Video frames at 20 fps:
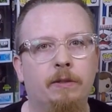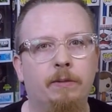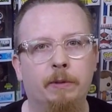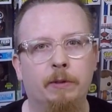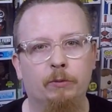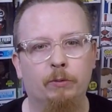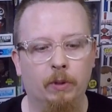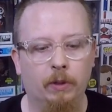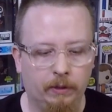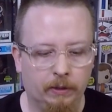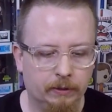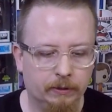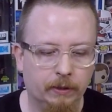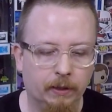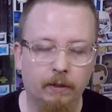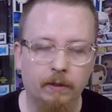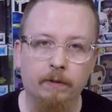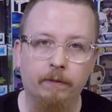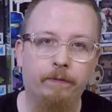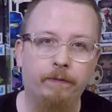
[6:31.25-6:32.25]
too much work to
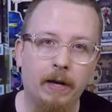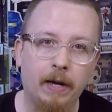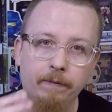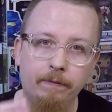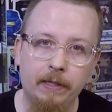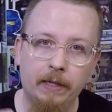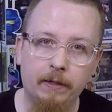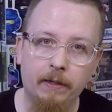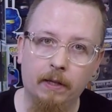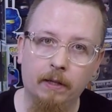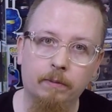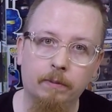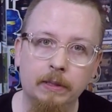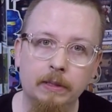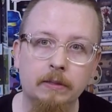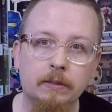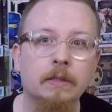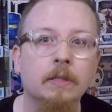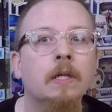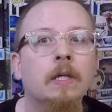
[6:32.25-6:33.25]
sell the five, ten dollar
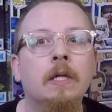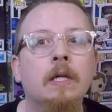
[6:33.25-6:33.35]
ones.